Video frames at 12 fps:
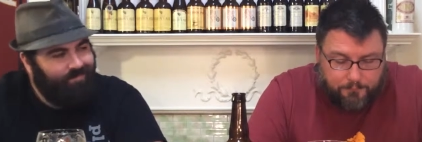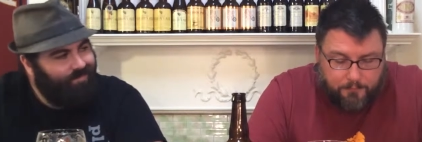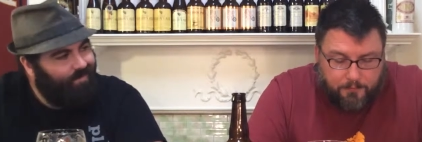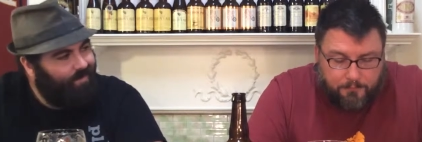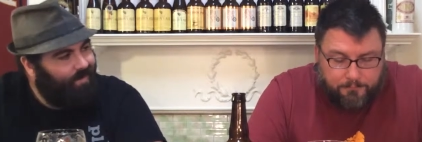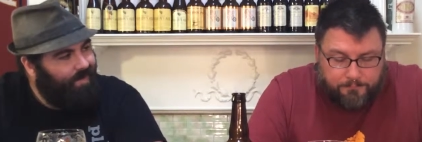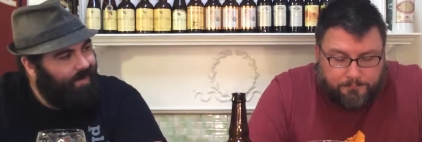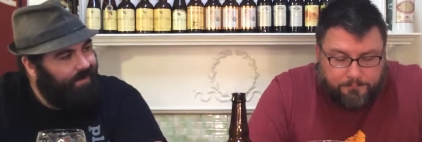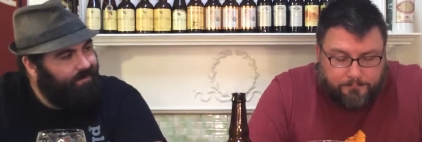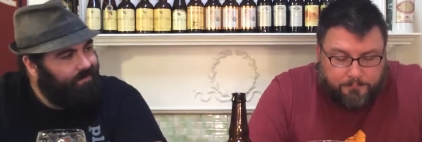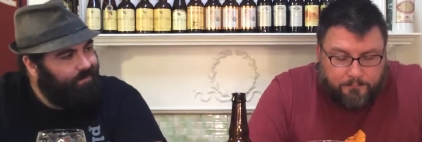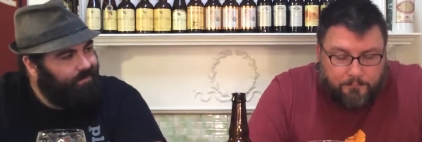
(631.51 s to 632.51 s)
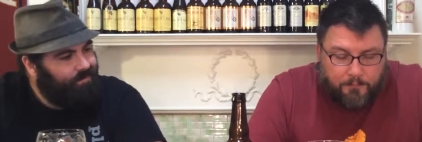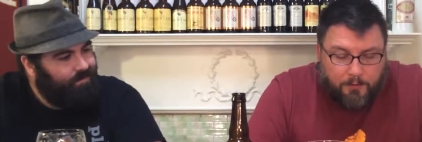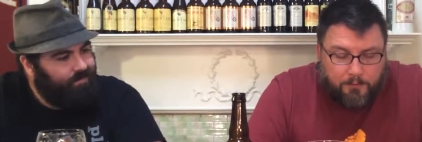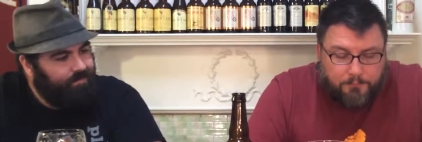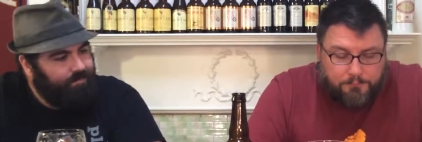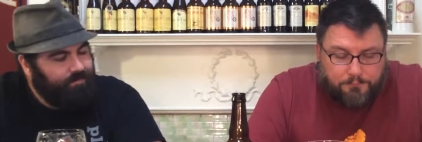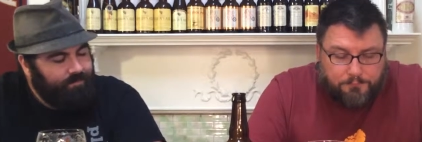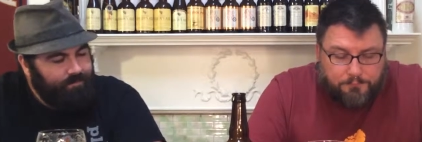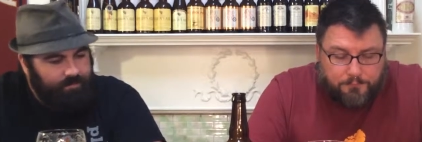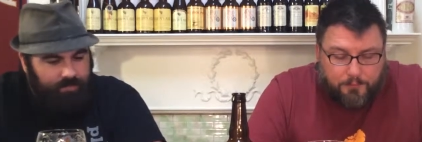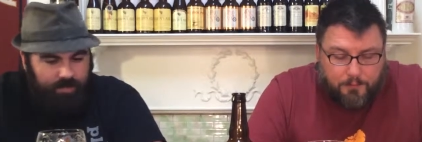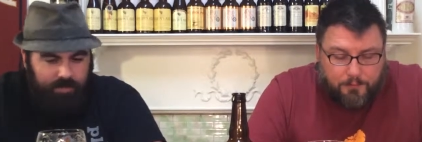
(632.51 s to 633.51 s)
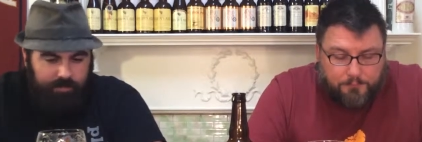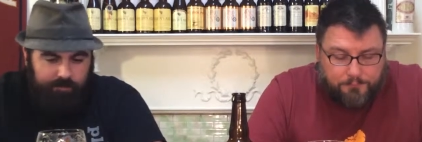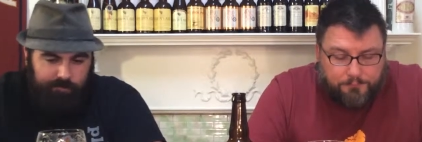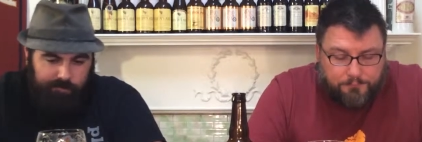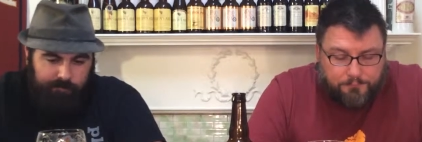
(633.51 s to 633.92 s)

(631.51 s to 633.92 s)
[no speech]